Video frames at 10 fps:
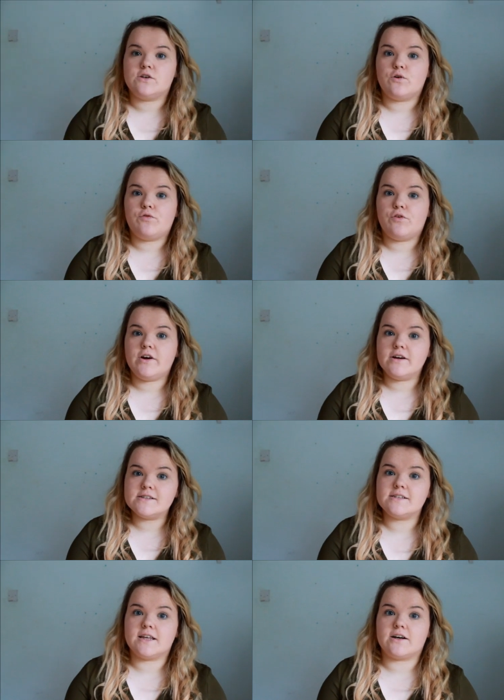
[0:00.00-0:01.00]
so for
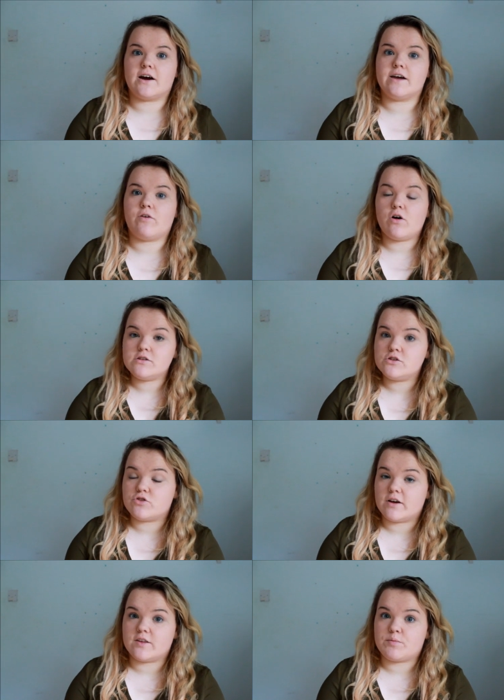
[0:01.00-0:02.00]
concealer, I've also
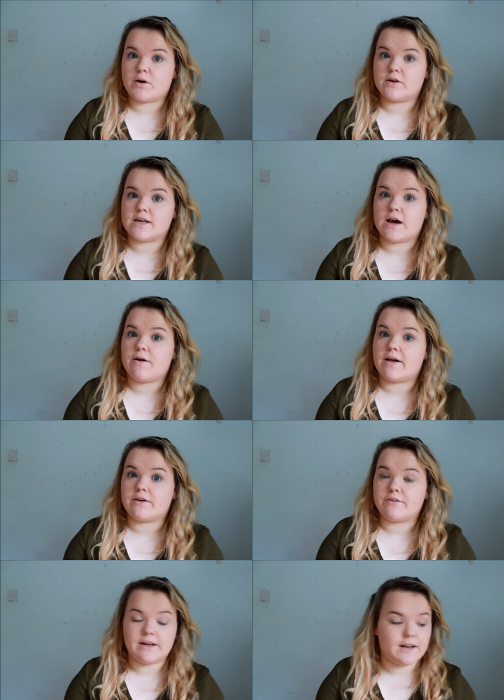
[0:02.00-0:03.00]
tried this product out and I
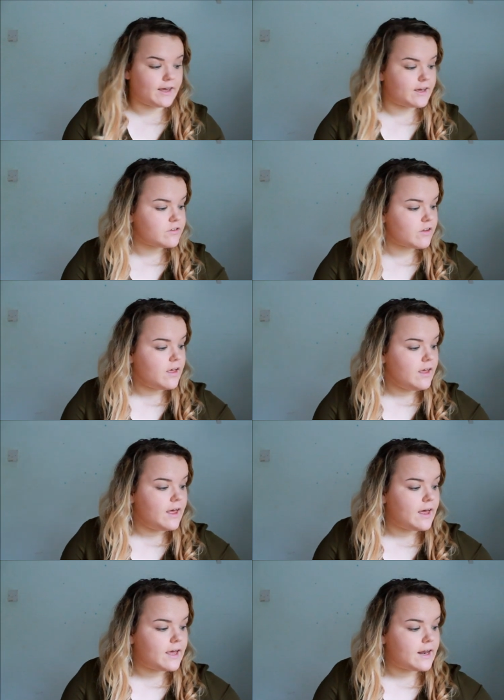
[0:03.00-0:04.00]
really like it.
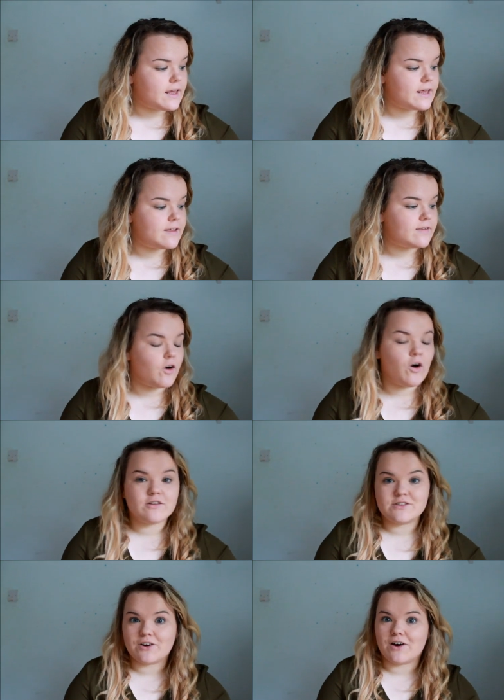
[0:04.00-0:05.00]
It is
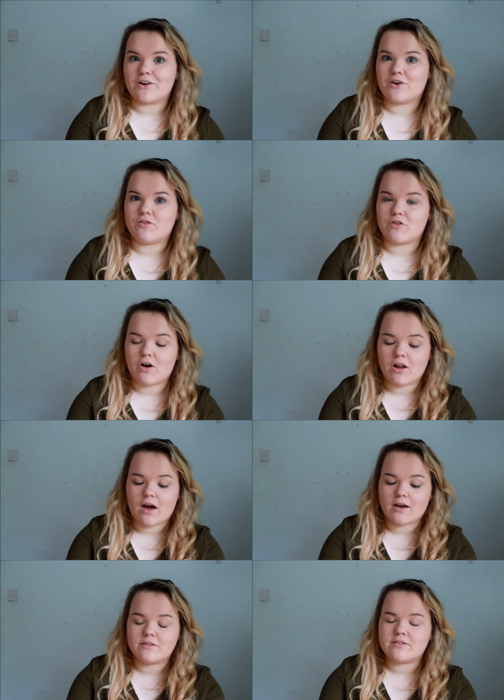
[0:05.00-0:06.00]
also called Coverall.
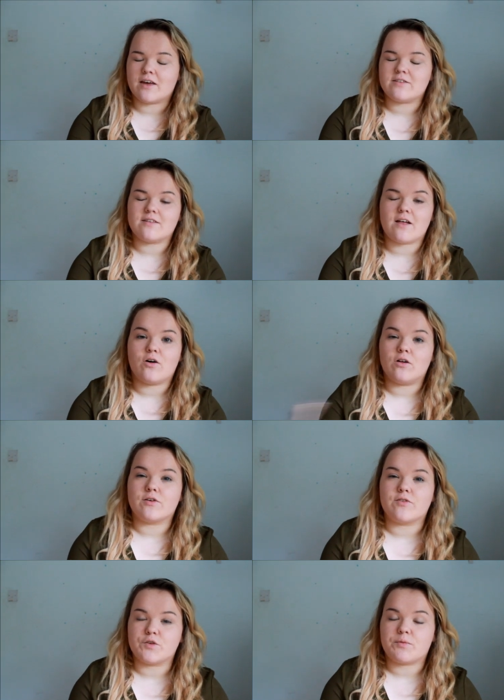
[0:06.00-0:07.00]
I was guessing that all their
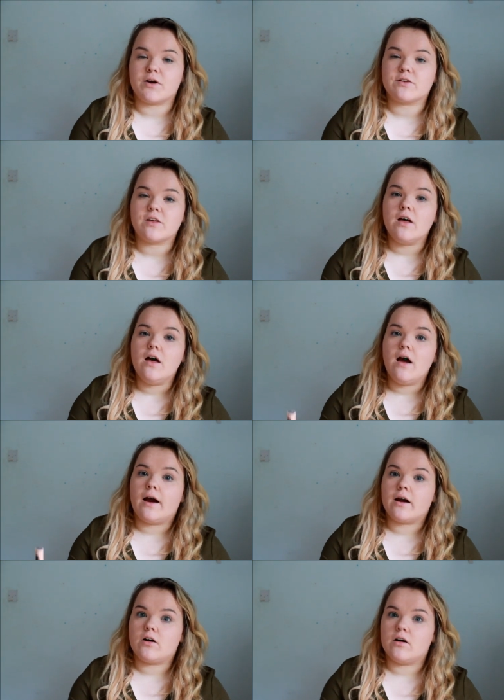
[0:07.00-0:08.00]
face products
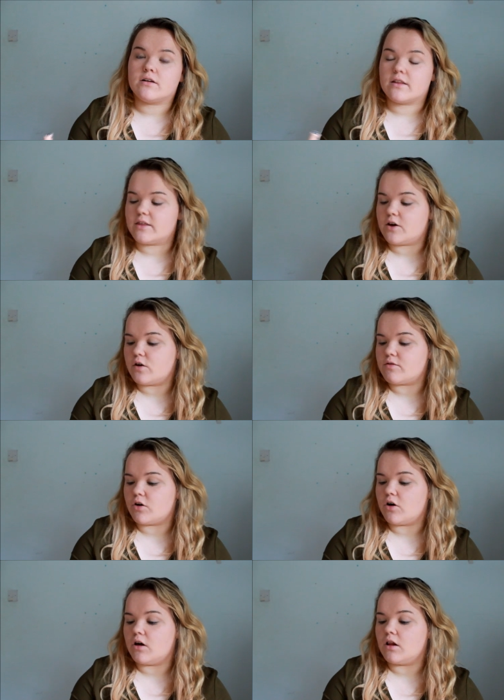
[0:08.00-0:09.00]
are called the
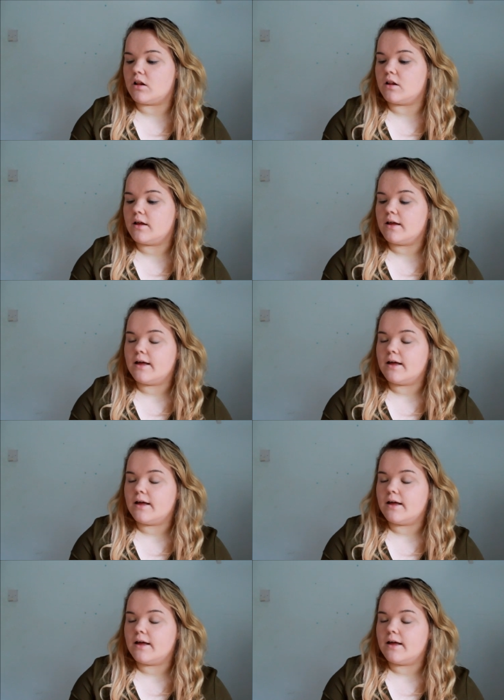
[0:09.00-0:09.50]
Coverall,